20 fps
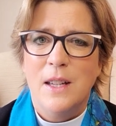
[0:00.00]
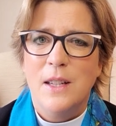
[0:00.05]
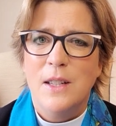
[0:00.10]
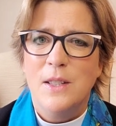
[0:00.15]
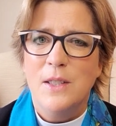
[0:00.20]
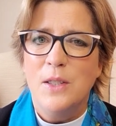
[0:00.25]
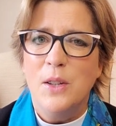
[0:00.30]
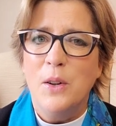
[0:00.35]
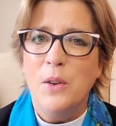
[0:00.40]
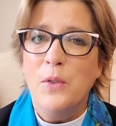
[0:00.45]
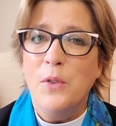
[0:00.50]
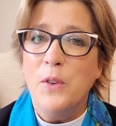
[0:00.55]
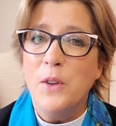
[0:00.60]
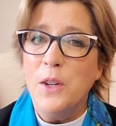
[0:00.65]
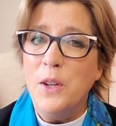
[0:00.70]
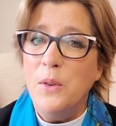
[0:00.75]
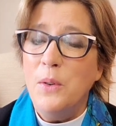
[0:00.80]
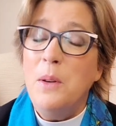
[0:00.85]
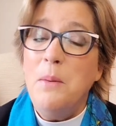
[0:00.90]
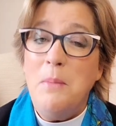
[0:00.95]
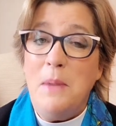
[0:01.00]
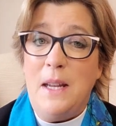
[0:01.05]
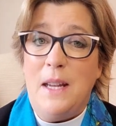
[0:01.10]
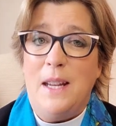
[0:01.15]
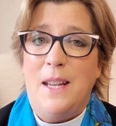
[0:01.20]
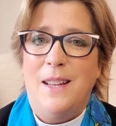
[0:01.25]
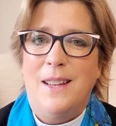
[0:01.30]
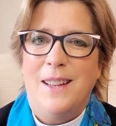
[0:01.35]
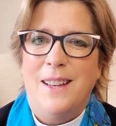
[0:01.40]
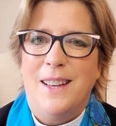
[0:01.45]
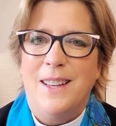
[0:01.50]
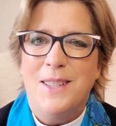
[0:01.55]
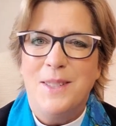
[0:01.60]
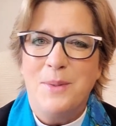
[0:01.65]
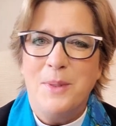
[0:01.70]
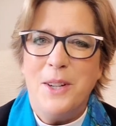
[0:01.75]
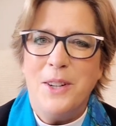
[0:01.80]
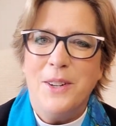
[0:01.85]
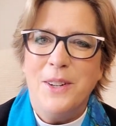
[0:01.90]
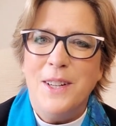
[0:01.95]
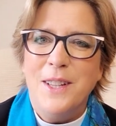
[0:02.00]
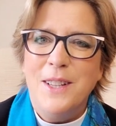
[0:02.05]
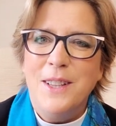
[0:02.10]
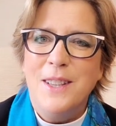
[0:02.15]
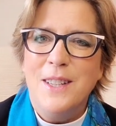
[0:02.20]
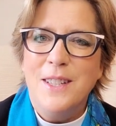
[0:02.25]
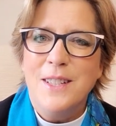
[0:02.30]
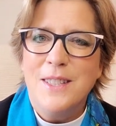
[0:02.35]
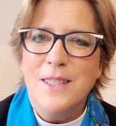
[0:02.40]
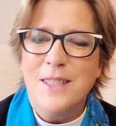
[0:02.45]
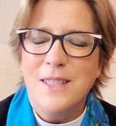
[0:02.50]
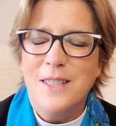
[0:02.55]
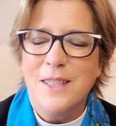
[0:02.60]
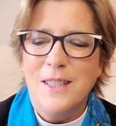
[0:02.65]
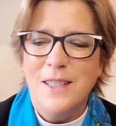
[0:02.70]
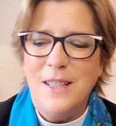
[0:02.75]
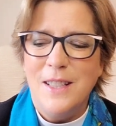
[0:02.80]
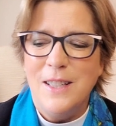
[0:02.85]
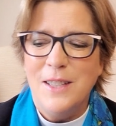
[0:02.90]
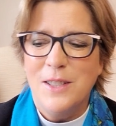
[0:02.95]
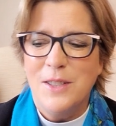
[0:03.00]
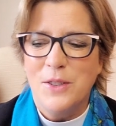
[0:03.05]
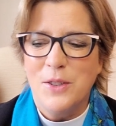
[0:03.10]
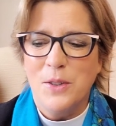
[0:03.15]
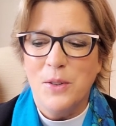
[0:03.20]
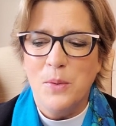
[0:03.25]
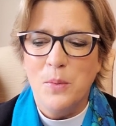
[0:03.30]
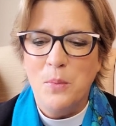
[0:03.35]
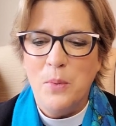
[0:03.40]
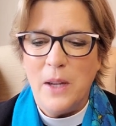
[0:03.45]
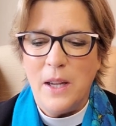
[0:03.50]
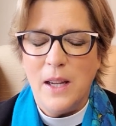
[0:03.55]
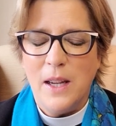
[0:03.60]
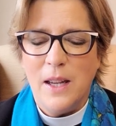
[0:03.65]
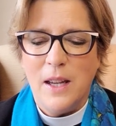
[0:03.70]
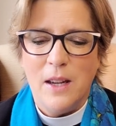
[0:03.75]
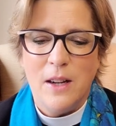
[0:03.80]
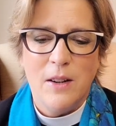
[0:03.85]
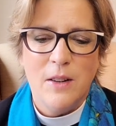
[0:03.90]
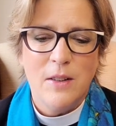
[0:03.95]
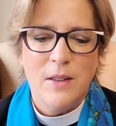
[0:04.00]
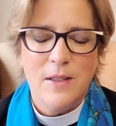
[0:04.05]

So for you and me, as we are in this Easter week here,